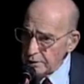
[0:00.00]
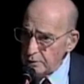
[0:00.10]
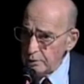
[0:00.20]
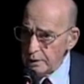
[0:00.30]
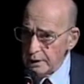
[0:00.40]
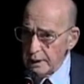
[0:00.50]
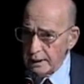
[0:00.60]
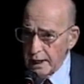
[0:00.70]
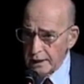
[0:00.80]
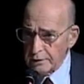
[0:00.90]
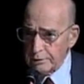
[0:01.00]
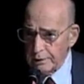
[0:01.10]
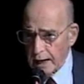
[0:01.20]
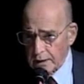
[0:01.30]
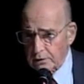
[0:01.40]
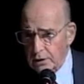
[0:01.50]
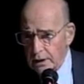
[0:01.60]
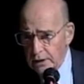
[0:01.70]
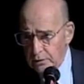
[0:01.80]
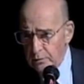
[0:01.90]
to extract
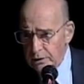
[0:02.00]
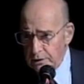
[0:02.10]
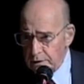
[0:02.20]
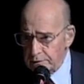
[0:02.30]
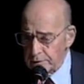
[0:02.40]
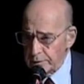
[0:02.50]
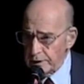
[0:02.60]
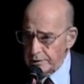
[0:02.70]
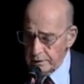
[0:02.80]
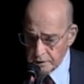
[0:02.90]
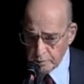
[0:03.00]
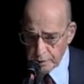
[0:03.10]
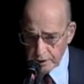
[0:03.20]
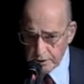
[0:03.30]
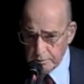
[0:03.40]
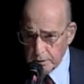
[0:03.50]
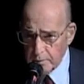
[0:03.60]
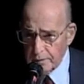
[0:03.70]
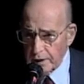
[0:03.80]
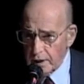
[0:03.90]
as much information as possible
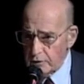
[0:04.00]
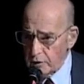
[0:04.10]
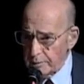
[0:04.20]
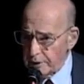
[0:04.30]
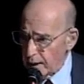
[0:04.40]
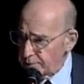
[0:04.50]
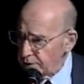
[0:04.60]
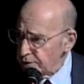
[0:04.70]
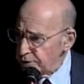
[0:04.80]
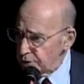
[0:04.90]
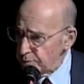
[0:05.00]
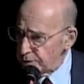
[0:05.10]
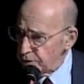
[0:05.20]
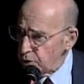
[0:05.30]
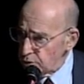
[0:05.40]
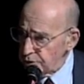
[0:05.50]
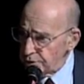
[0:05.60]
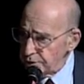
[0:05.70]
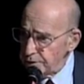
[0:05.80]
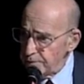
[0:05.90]
from captured German
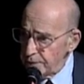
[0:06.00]
soldiers.